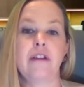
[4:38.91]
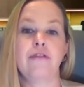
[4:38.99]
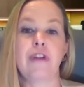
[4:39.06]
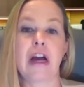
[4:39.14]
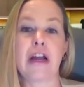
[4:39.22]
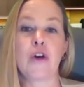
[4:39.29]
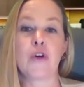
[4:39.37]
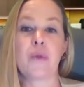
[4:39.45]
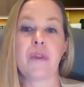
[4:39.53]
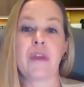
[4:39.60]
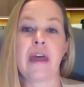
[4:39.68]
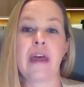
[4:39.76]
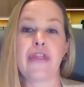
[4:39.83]
filed
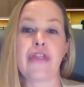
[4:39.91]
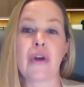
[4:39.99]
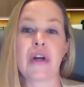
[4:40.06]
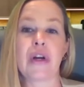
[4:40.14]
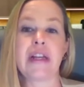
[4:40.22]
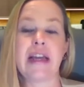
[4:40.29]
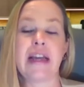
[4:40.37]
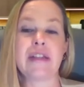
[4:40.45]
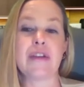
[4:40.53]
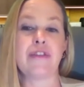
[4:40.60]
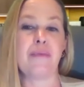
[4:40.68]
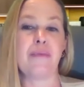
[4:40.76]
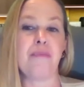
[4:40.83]
within that 30 days
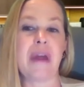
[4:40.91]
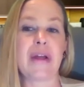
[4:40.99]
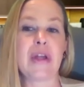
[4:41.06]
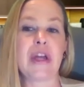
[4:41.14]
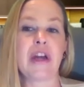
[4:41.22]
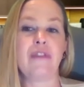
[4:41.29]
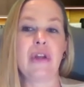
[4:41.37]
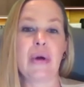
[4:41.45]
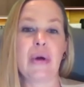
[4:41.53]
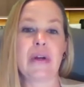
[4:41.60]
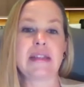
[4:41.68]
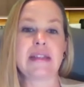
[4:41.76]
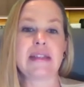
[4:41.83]
of the mailing of the
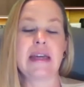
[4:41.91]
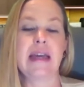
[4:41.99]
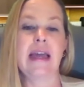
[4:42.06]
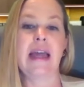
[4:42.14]
notice,